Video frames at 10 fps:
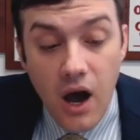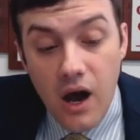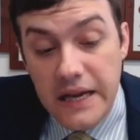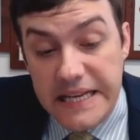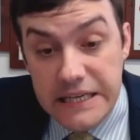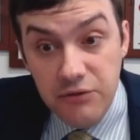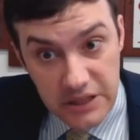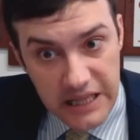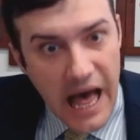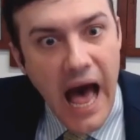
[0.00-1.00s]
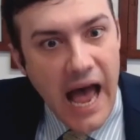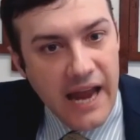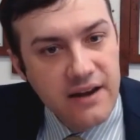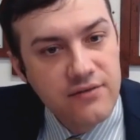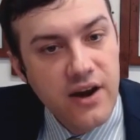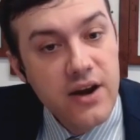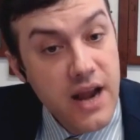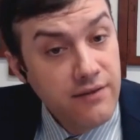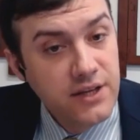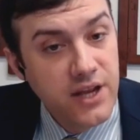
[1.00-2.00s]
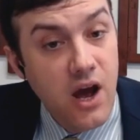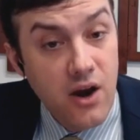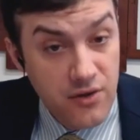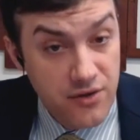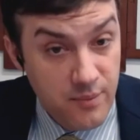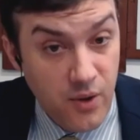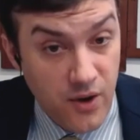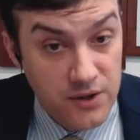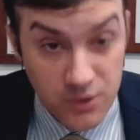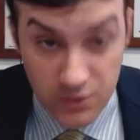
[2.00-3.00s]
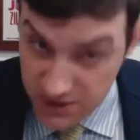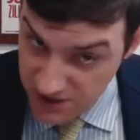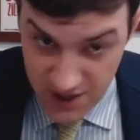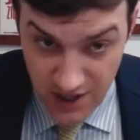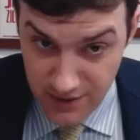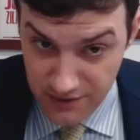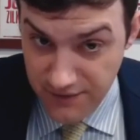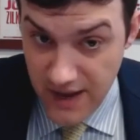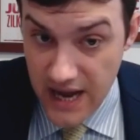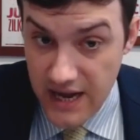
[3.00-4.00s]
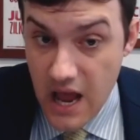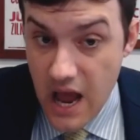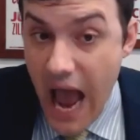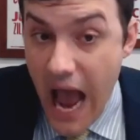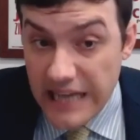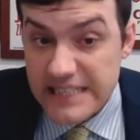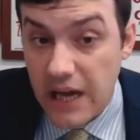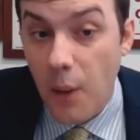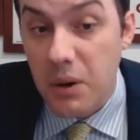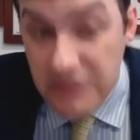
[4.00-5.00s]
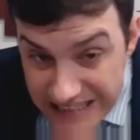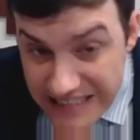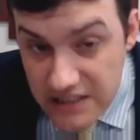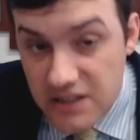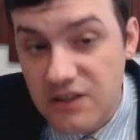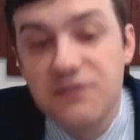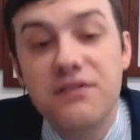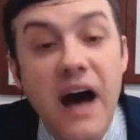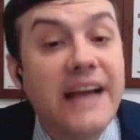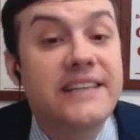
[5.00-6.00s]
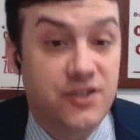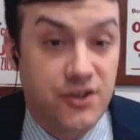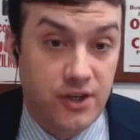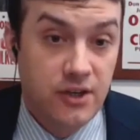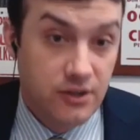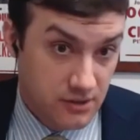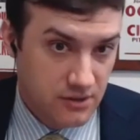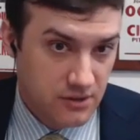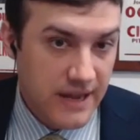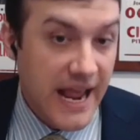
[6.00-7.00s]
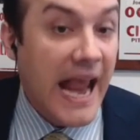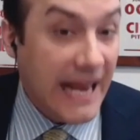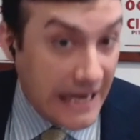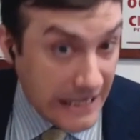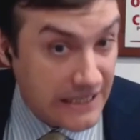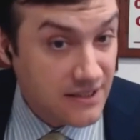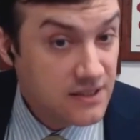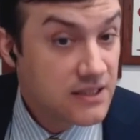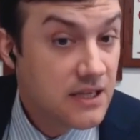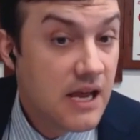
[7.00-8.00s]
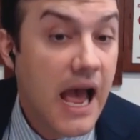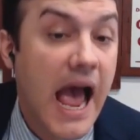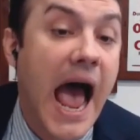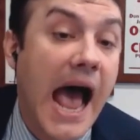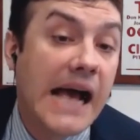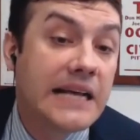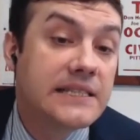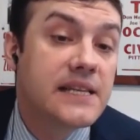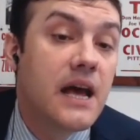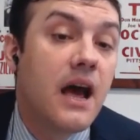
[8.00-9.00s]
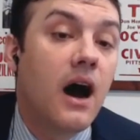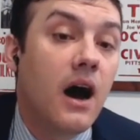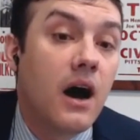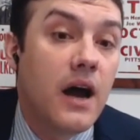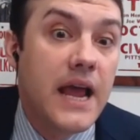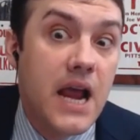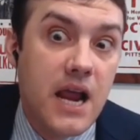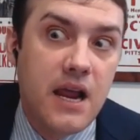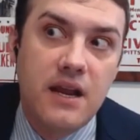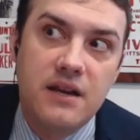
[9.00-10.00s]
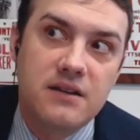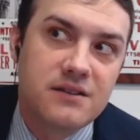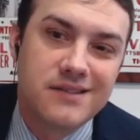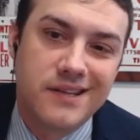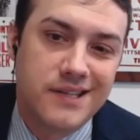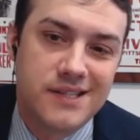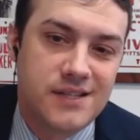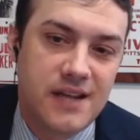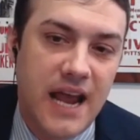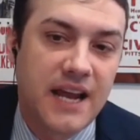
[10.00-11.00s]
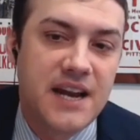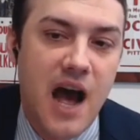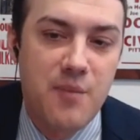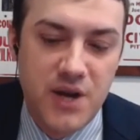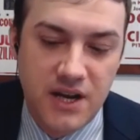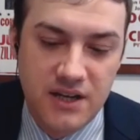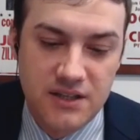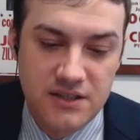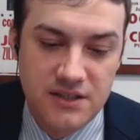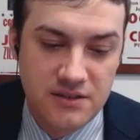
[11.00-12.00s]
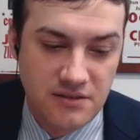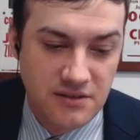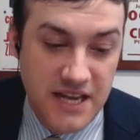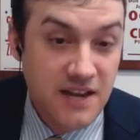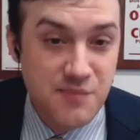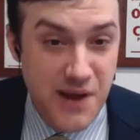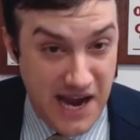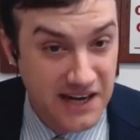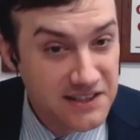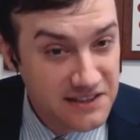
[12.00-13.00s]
he relied very heavily on Arthur Burns, who was the chairman of the Fed, as a political advisor and as his economic hitman